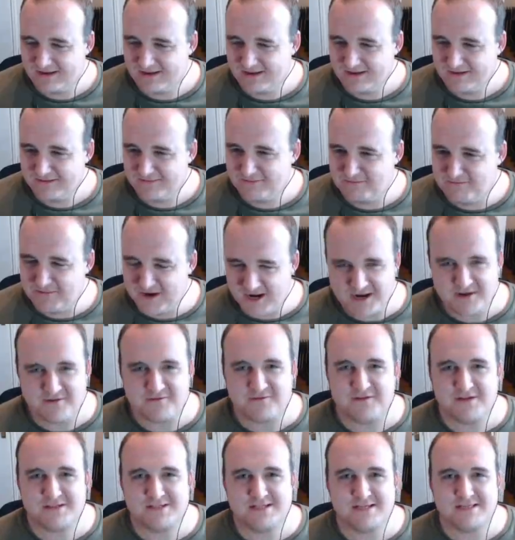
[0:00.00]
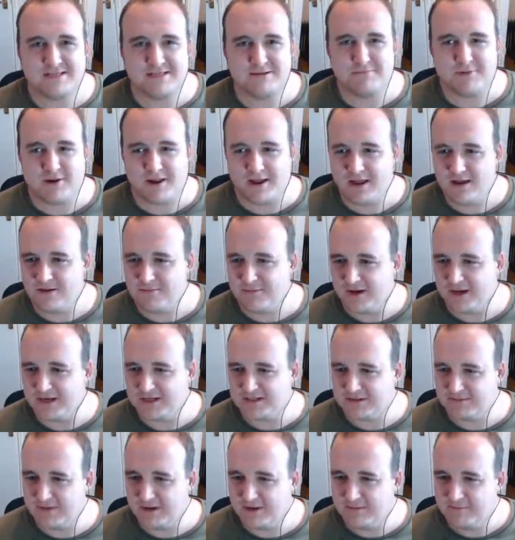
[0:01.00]
benefiting the player
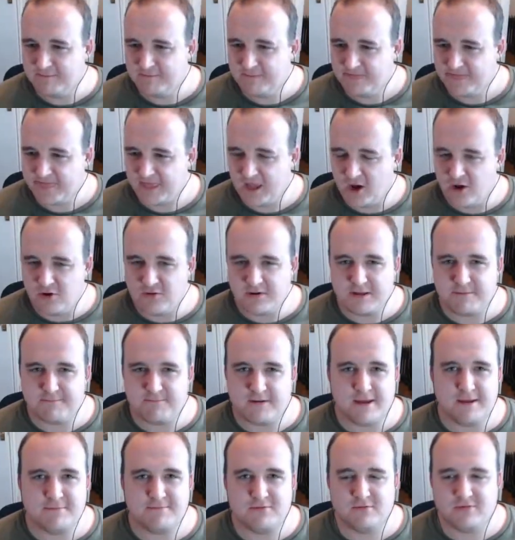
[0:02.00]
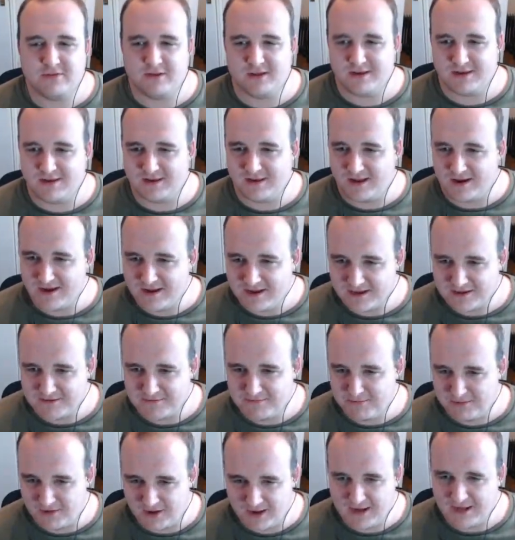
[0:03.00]
base? I mean, the only people that
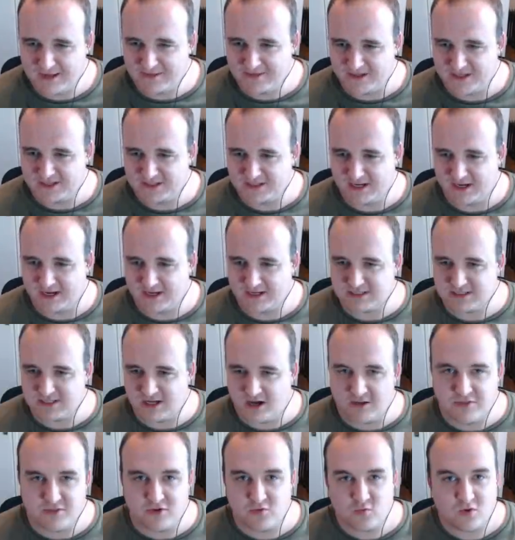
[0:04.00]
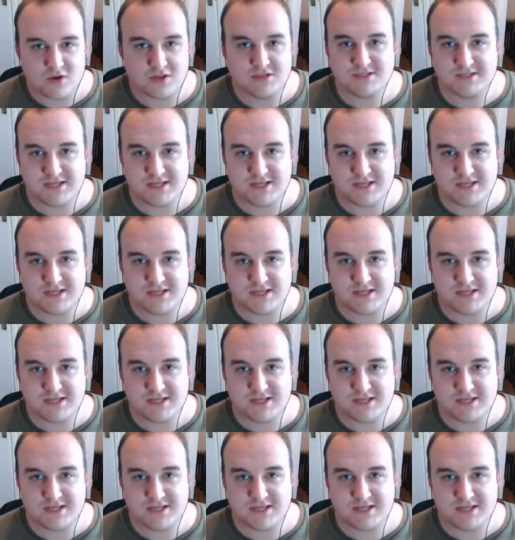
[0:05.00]
like playing these tanks are the ones